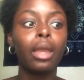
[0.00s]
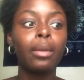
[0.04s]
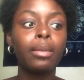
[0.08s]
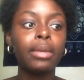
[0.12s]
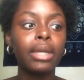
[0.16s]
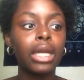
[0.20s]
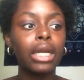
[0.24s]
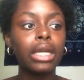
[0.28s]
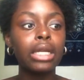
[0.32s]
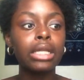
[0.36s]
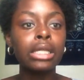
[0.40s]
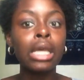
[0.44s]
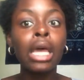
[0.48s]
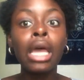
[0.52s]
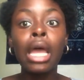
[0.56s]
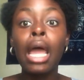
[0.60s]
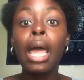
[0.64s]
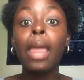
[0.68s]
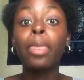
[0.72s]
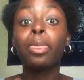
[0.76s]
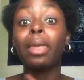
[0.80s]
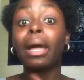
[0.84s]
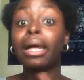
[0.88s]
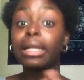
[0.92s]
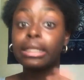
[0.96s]
Because
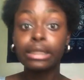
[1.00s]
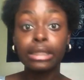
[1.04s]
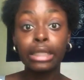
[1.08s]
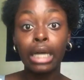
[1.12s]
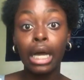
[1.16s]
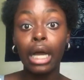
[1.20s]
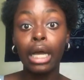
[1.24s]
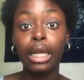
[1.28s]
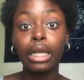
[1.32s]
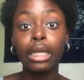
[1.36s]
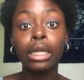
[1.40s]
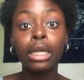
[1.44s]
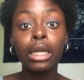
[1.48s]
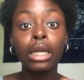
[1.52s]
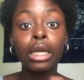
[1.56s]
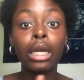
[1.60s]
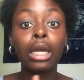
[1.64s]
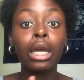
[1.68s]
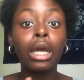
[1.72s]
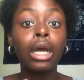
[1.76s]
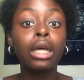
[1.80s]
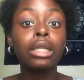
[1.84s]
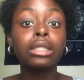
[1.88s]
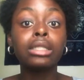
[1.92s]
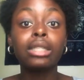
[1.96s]
that's not
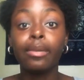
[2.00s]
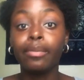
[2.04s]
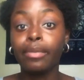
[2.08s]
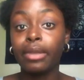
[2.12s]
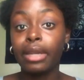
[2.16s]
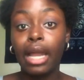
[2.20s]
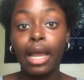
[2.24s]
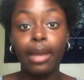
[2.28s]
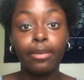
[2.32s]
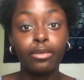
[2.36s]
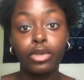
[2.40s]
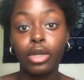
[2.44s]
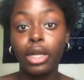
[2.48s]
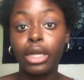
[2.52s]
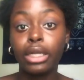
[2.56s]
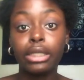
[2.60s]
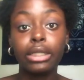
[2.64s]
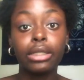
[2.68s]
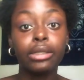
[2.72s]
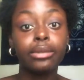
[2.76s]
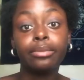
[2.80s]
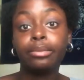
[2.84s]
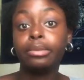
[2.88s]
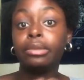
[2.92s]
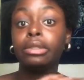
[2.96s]
something I'm trying
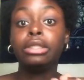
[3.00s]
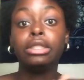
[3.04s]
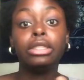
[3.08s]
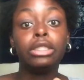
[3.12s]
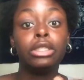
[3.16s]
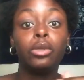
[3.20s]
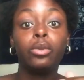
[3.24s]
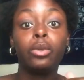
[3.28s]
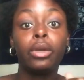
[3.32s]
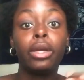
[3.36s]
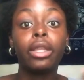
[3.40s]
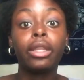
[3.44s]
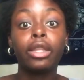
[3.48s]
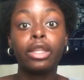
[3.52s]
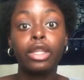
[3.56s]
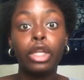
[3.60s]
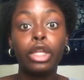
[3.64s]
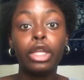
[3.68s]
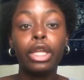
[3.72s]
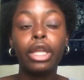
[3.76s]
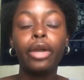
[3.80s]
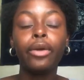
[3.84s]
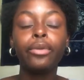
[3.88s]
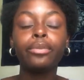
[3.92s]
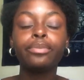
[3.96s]
to deal with,
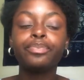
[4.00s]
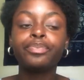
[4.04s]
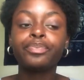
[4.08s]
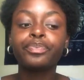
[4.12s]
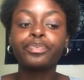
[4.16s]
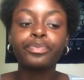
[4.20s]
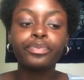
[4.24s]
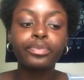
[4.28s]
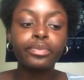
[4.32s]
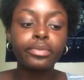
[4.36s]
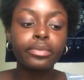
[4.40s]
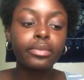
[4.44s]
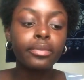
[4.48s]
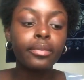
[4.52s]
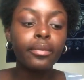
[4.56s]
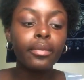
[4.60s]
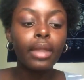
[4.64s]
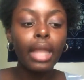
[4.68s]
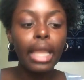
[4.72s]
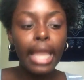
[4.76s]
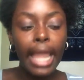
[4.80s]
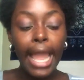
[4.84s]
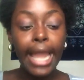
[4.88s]
you know?